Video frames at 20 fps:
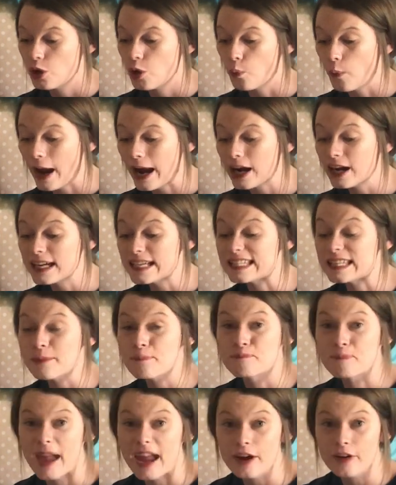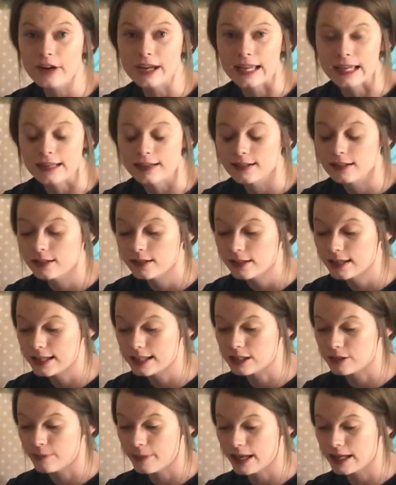Where is it buried? He
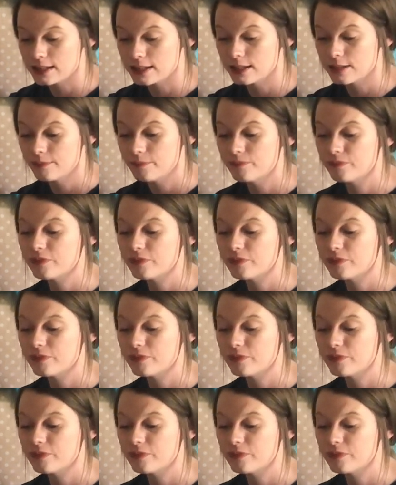demanded.